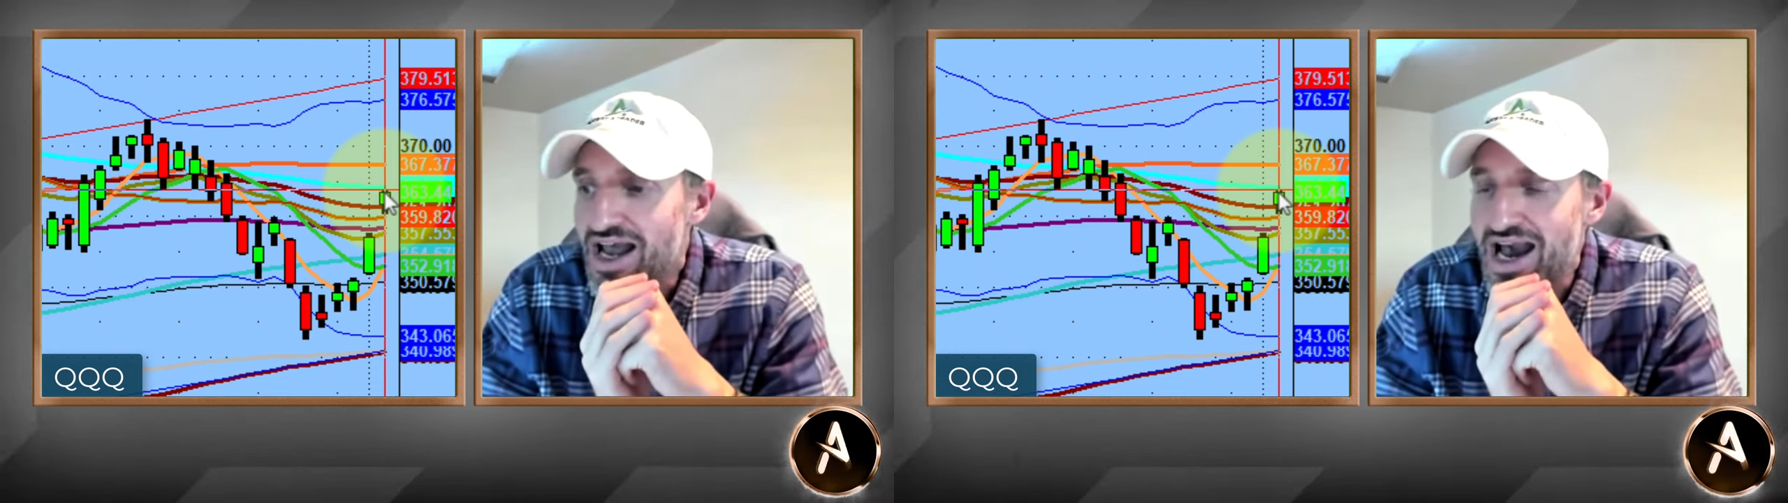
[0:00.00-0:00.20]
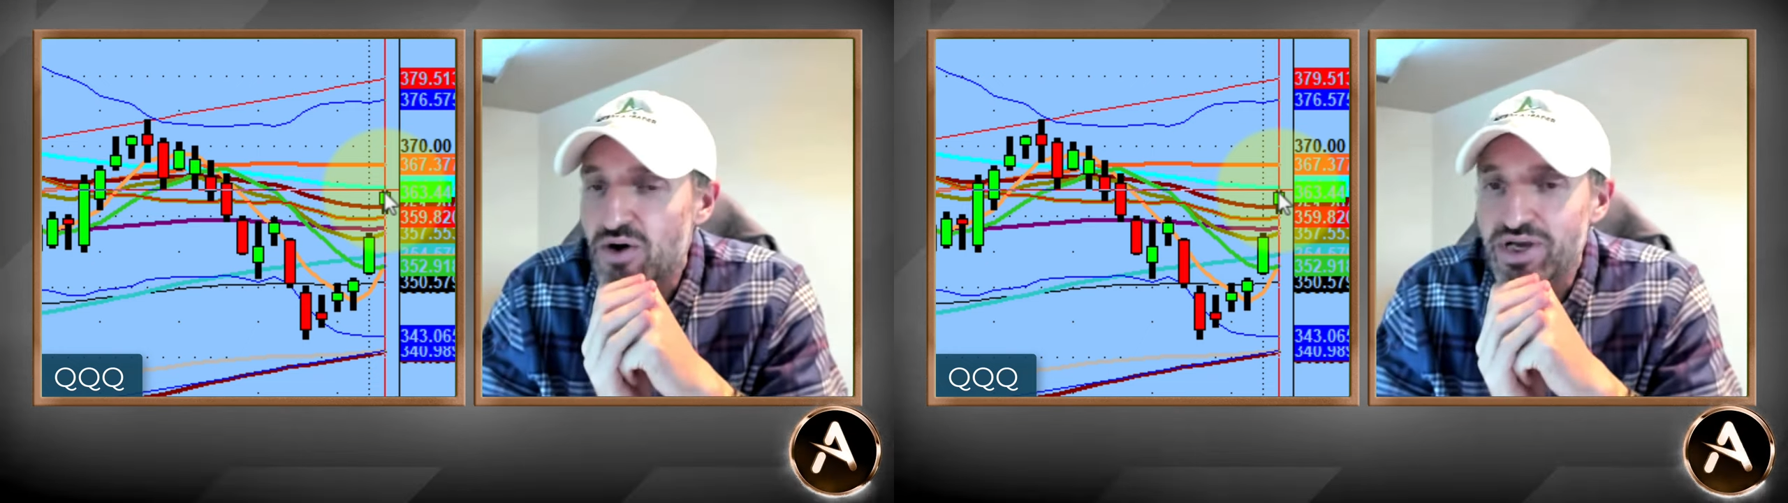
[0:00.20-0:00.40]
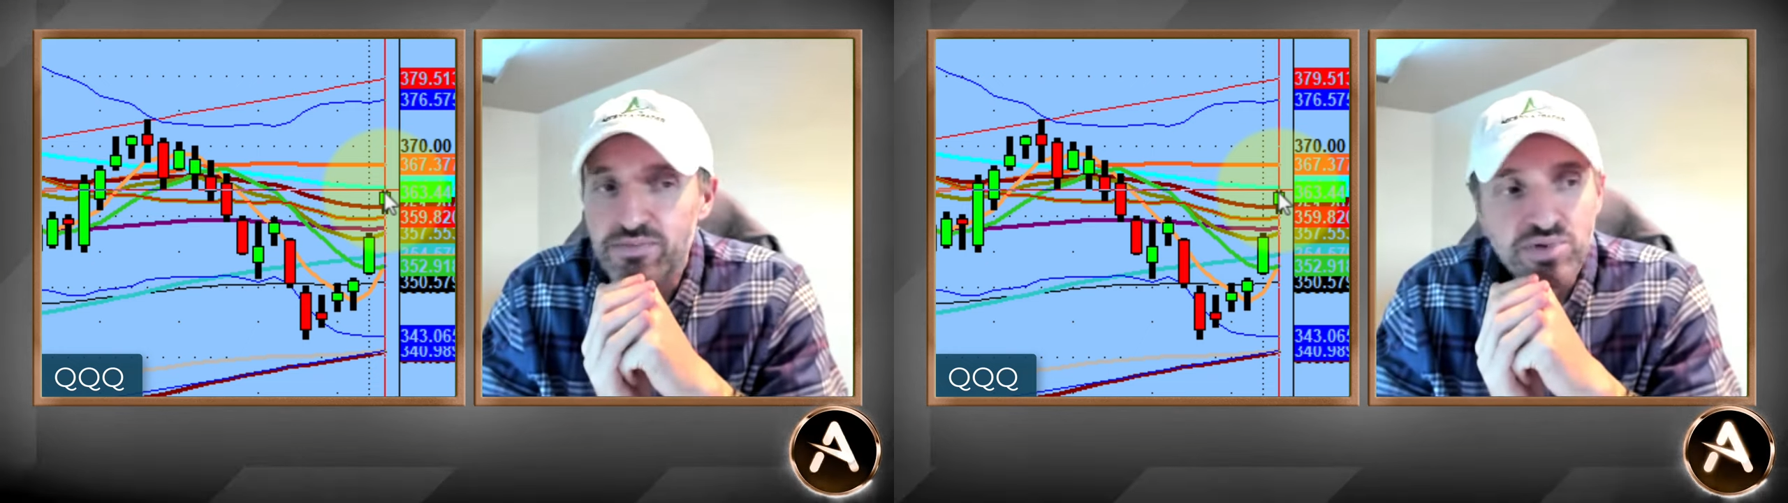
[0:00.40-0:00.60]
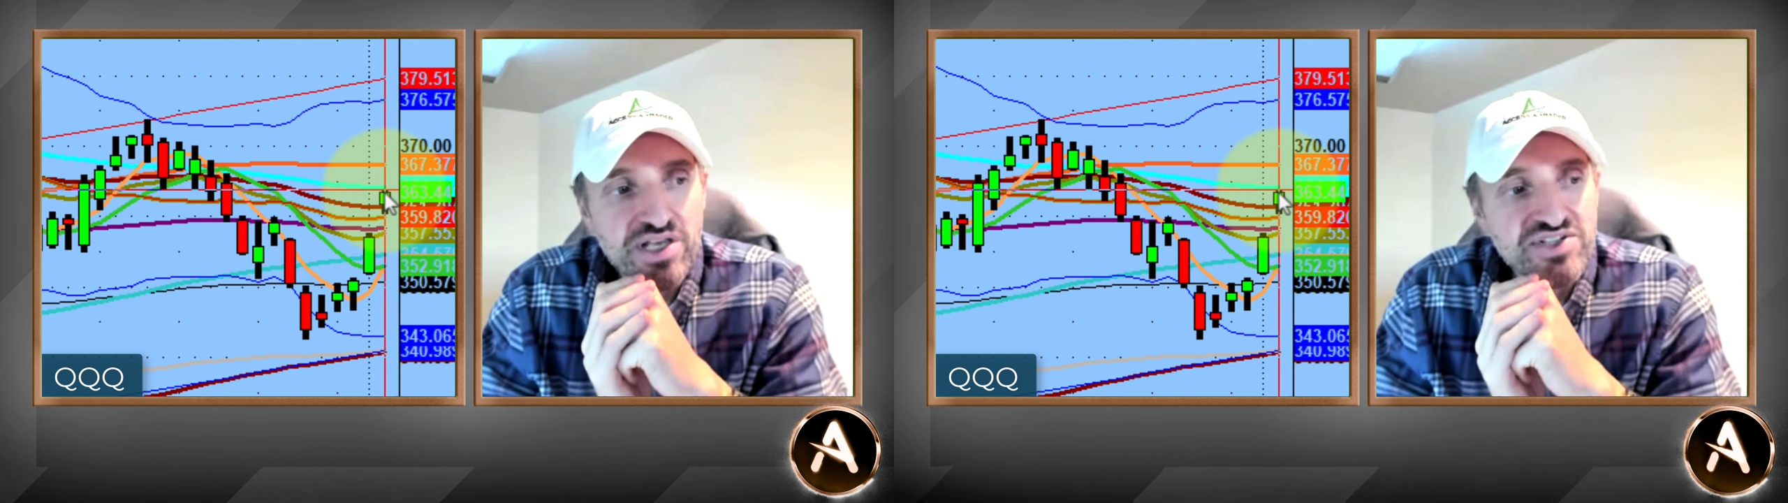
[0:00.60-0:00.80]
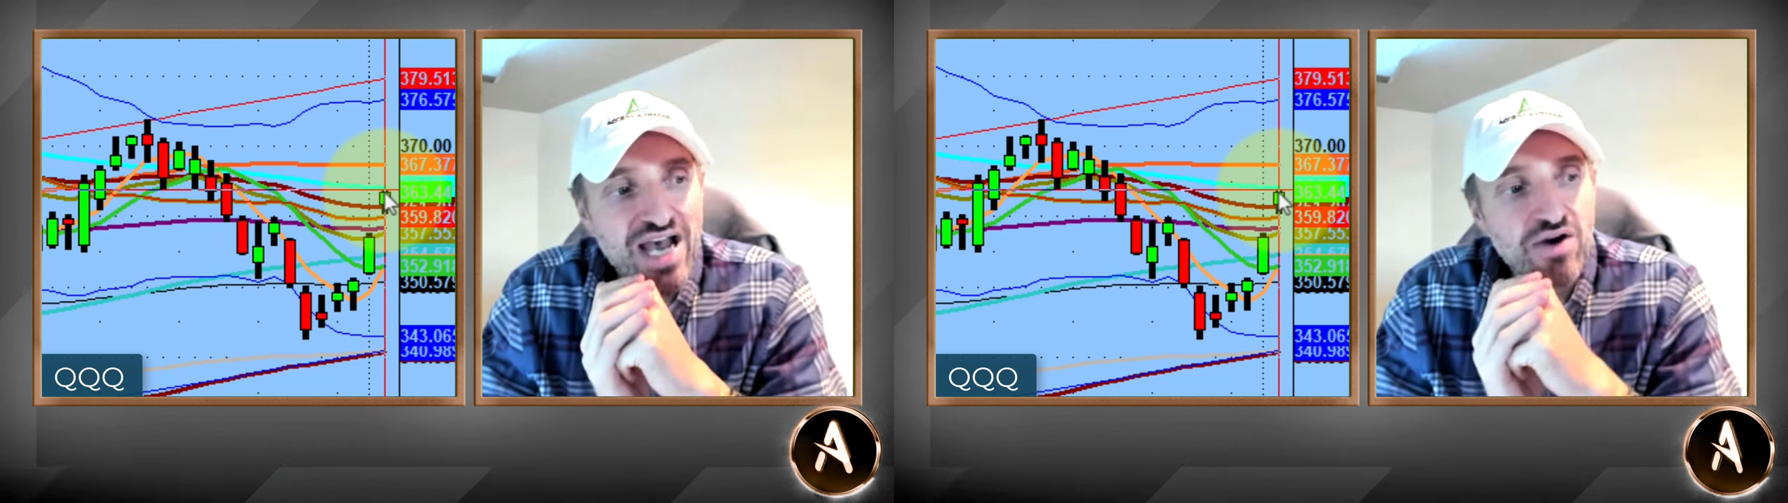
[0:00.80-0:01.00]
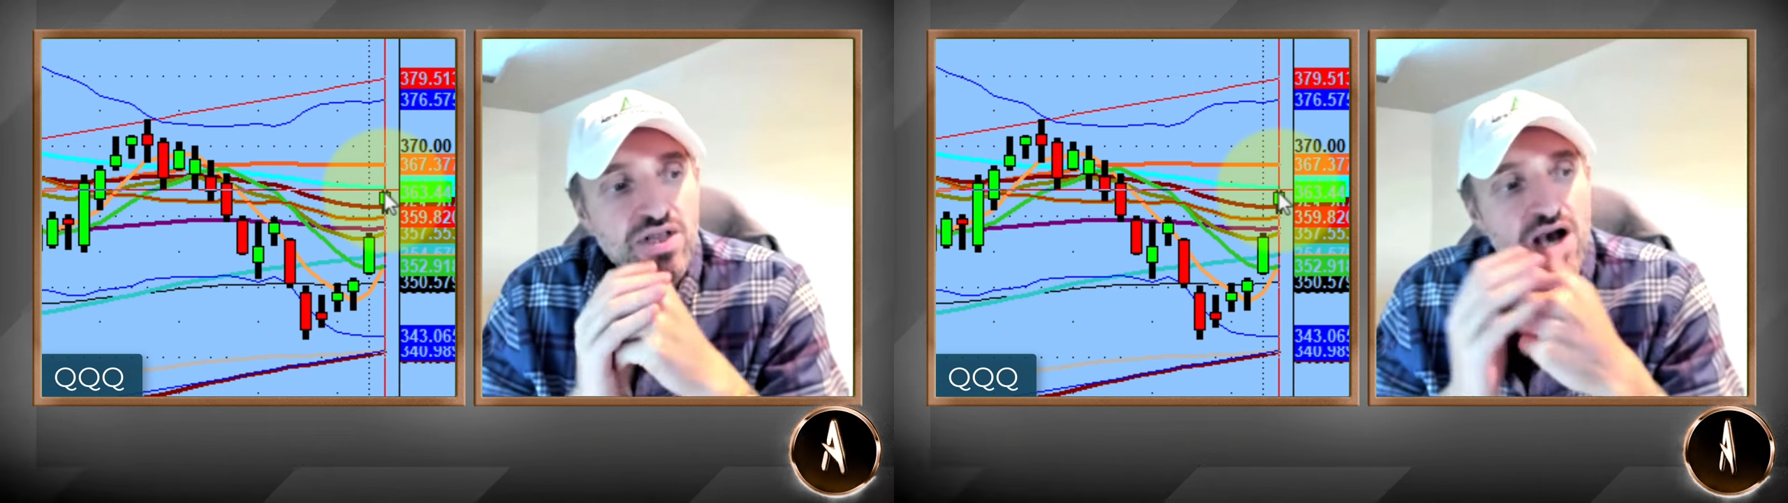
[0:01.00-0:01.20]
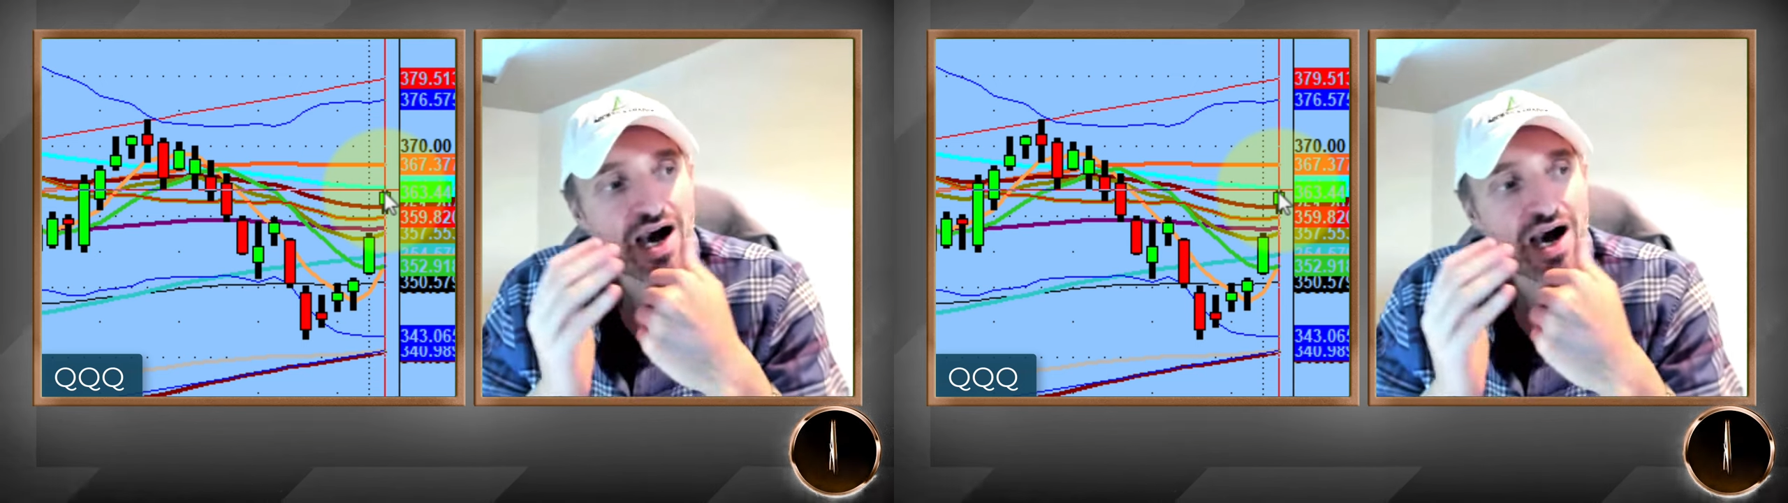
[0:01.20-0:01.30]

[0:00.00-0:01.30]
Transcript: how it plays out.